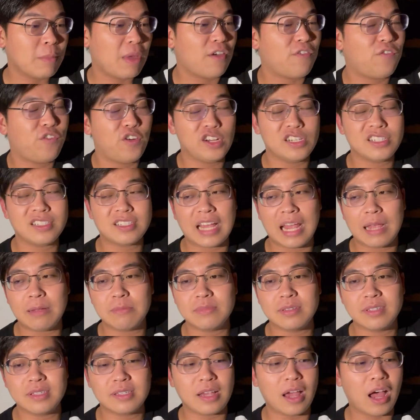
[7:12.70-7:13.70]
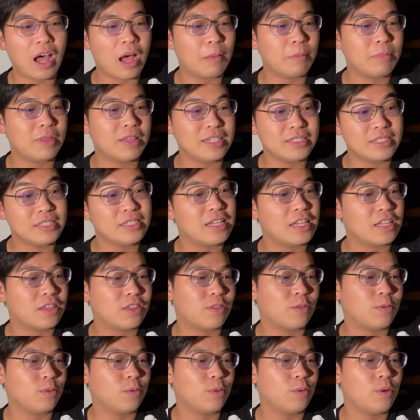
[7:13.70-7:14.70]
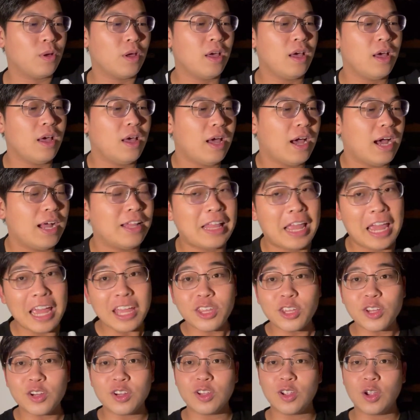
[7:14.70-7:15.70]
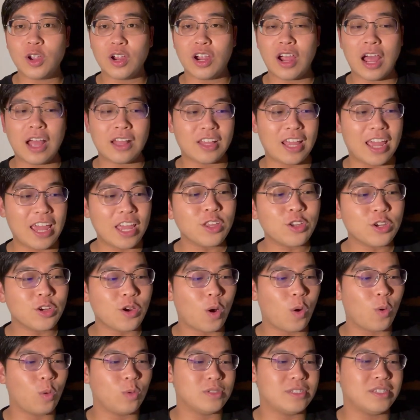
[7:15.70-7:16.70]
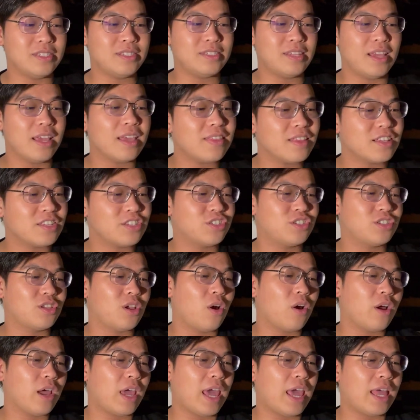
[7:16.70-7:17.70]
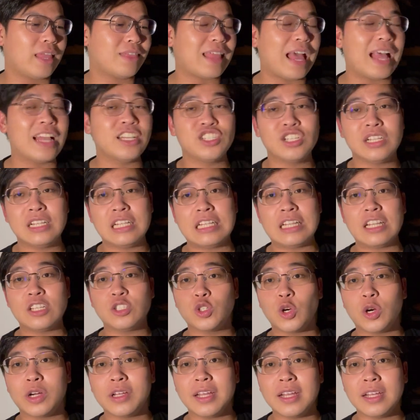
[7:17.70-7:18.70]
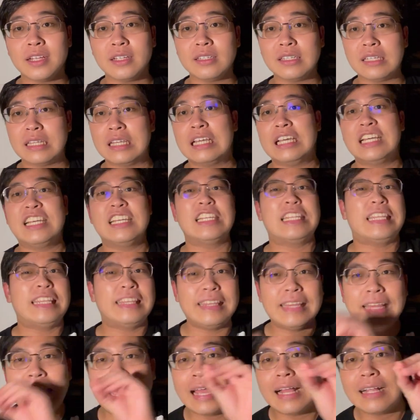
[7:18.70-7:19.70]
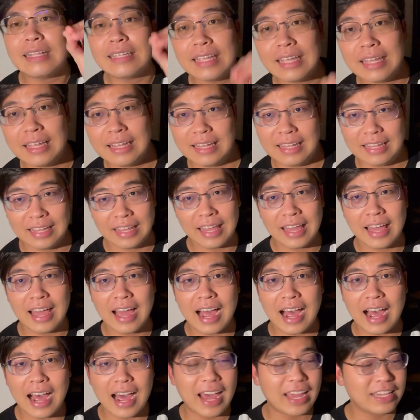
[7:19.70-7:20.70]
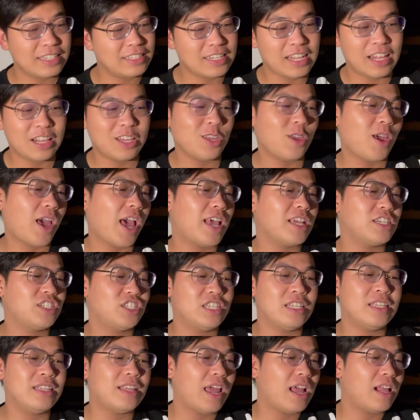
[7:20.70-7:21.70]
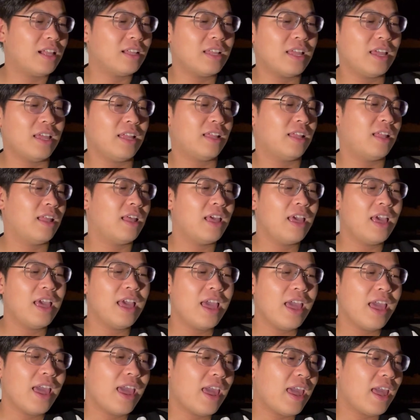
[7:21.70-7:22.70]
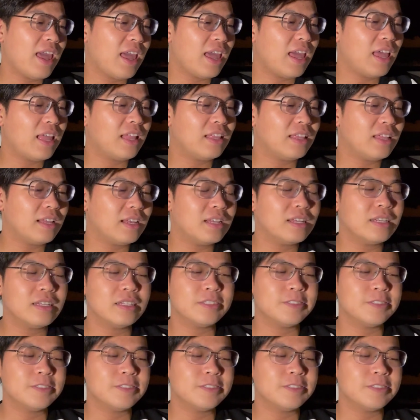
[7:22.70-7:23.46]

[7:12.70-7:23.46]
first time listening to an eight year old sing this song, and Angelina Jordan nailed it. I tell you guys, she nailed it, and